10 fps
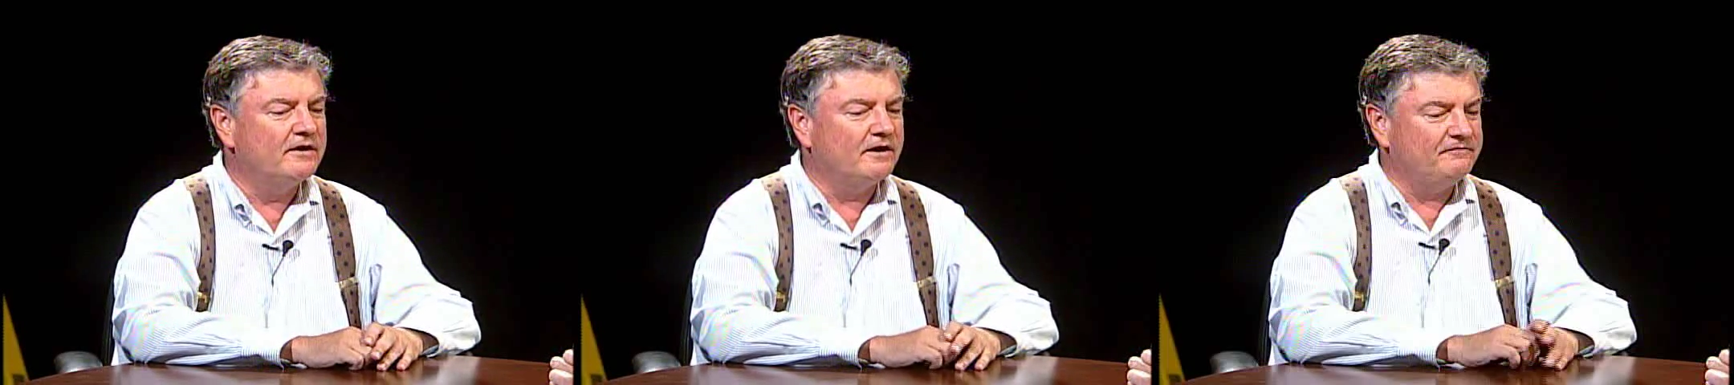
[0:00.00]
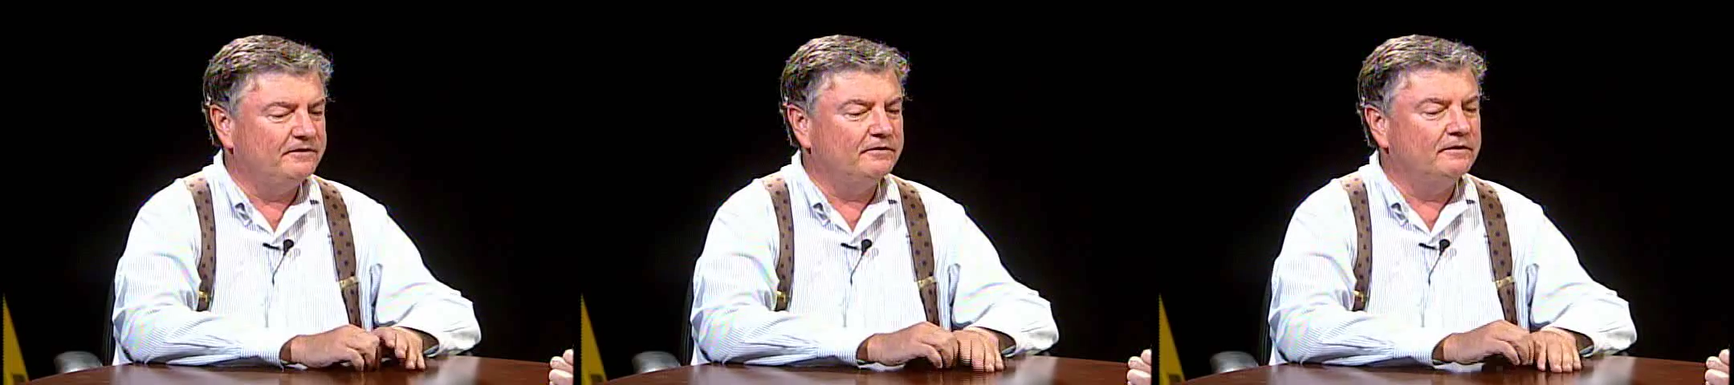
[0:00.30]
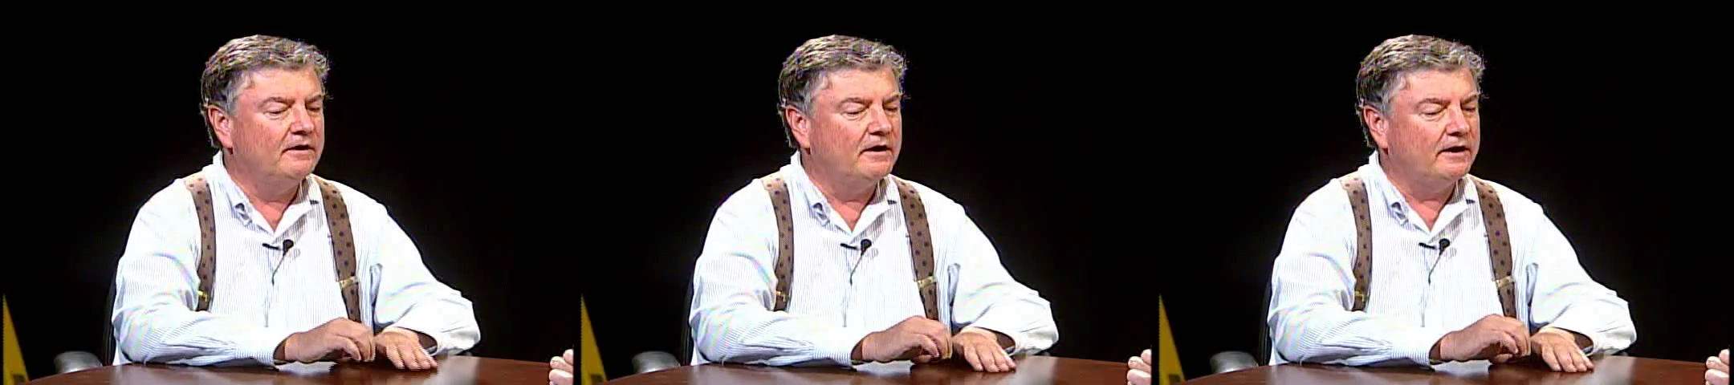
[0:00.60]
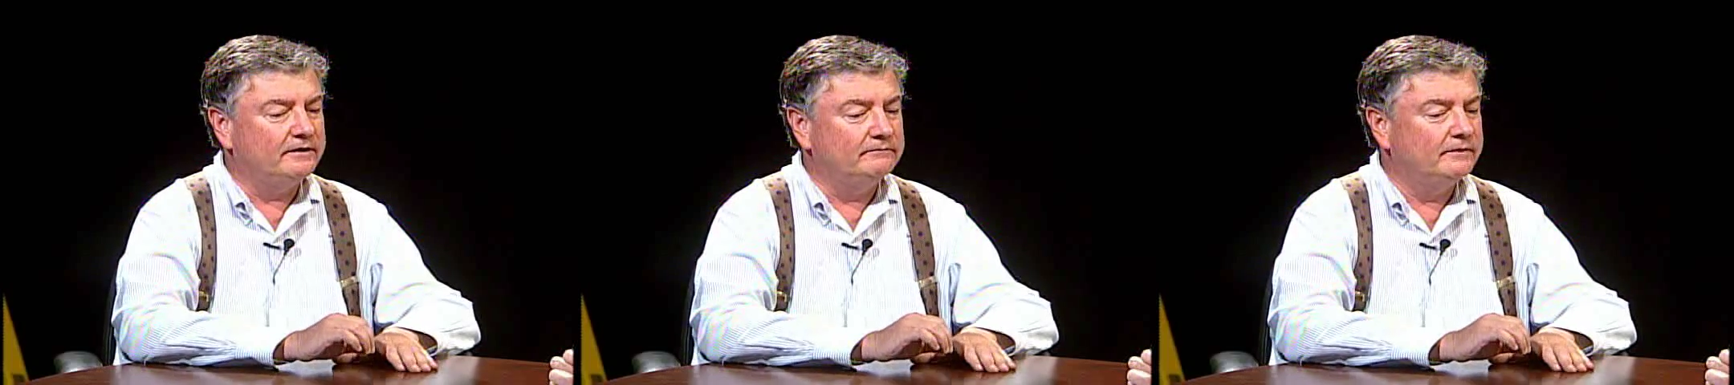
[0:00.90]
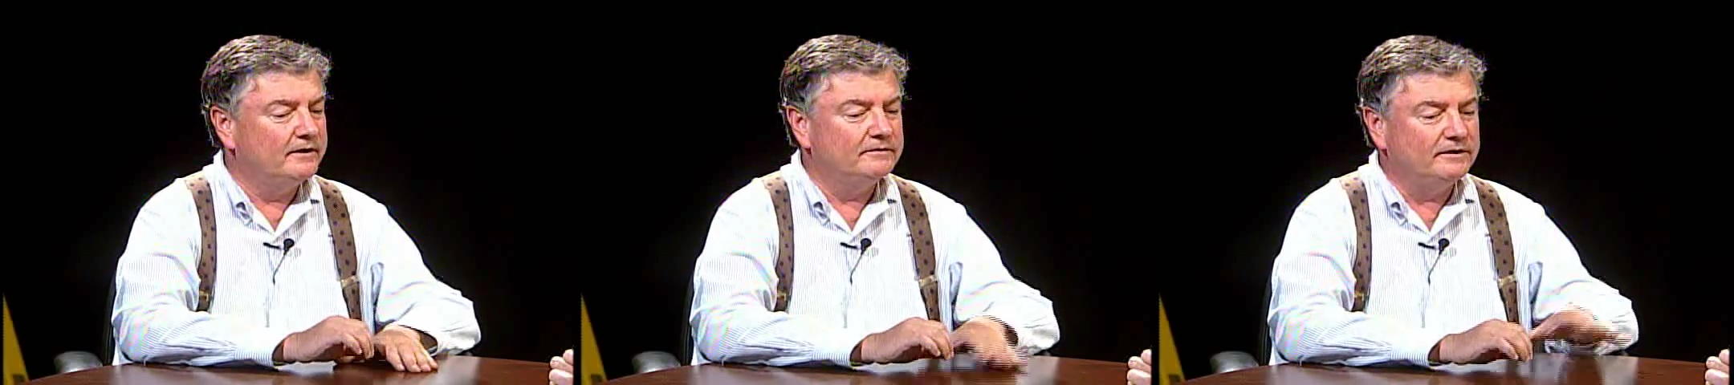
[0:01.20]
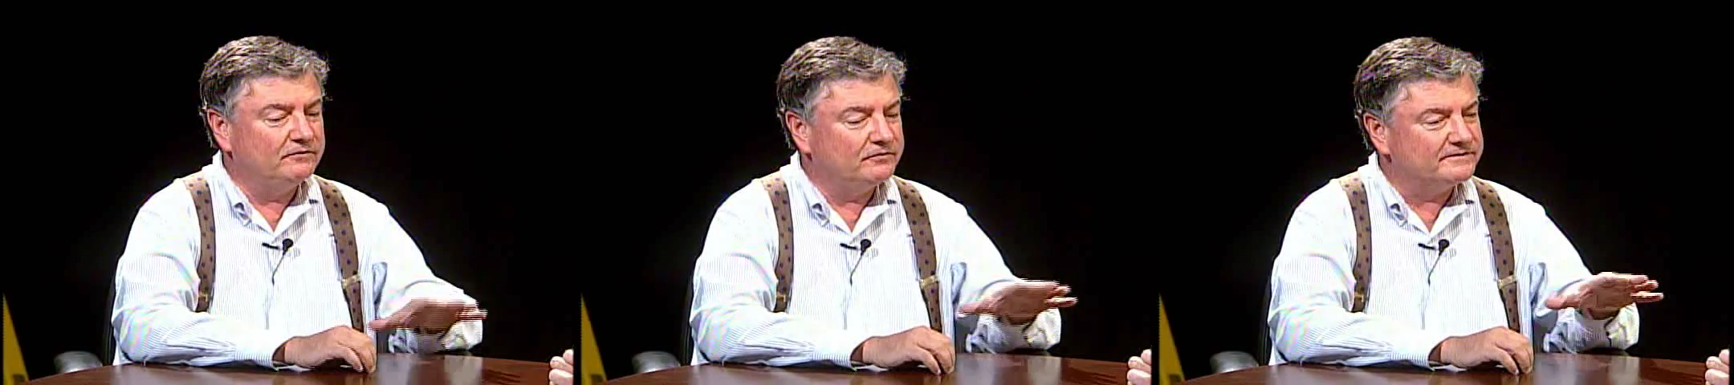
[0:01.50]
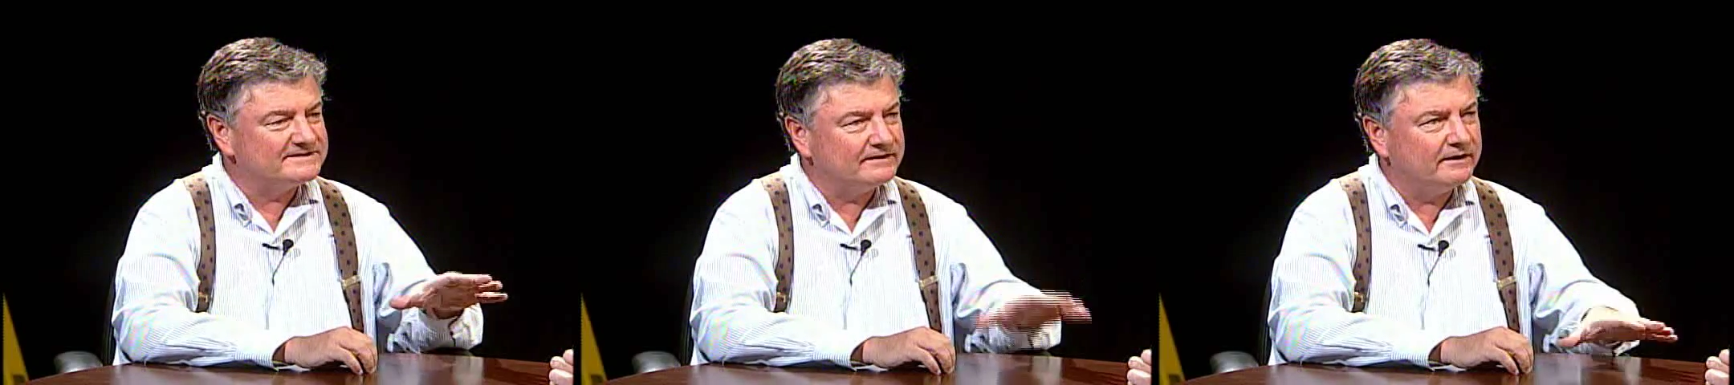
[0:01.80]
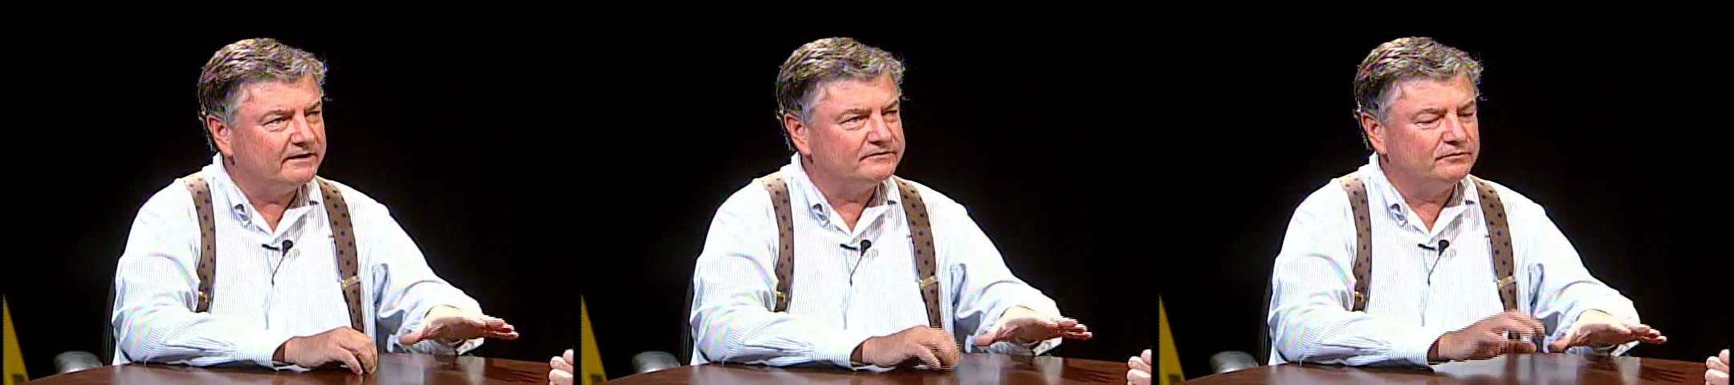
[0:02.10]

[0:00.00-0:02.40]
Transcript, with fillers: I figured I neither the science